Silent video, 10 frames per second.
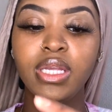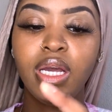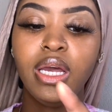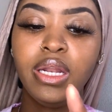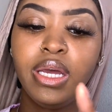
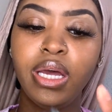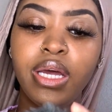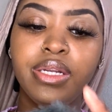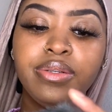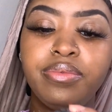and
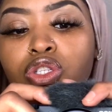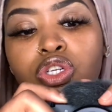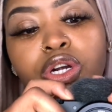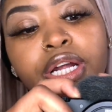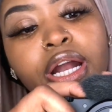then
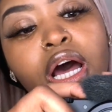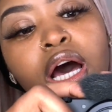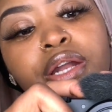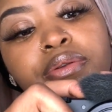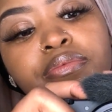turn it
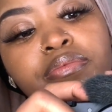on.